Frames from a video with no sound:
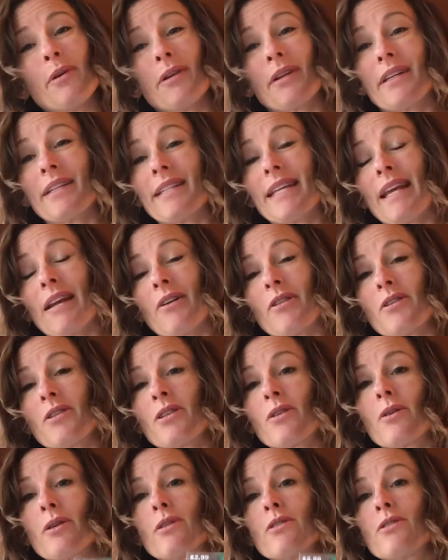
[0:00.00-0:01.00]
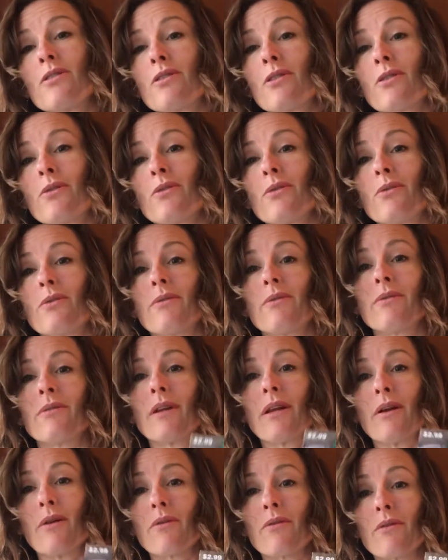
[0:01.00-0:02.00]
containers. You can do
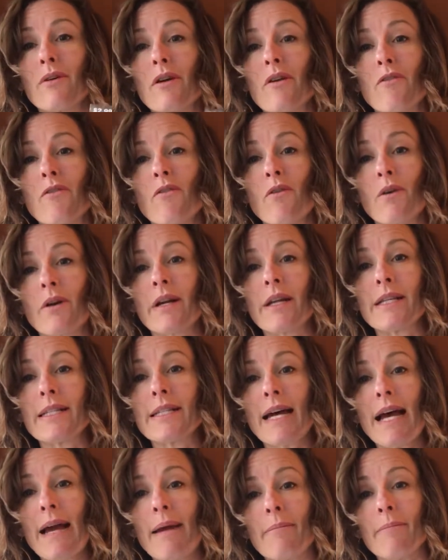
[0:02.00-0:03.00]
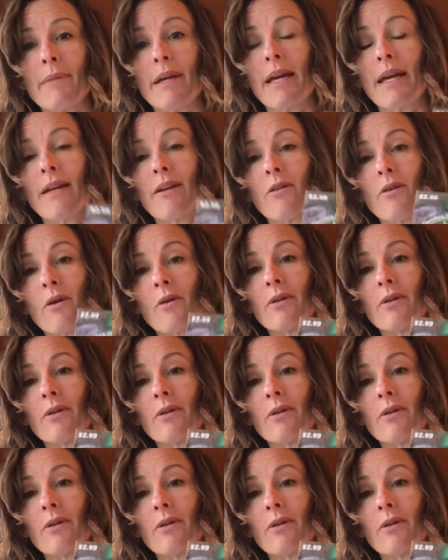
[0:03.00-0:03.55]
3 or 4 at a time and grow